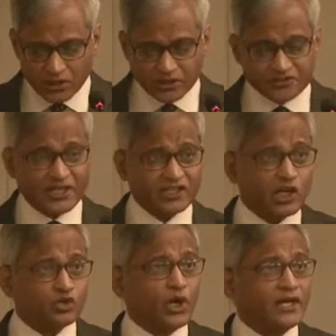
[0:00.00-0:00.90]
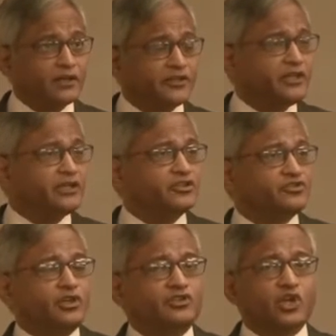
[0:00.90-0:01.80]
The Senkaku, the
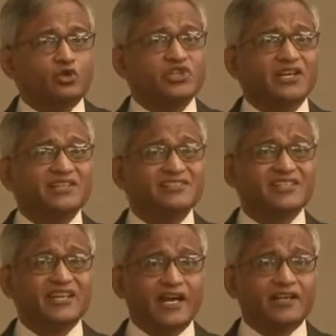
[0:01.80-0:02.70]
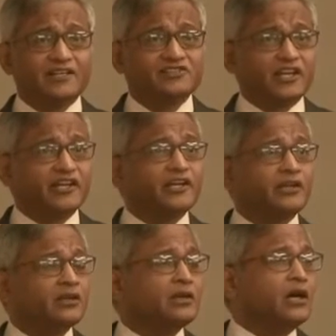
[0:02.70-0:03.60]
S South China Sea Islands, again,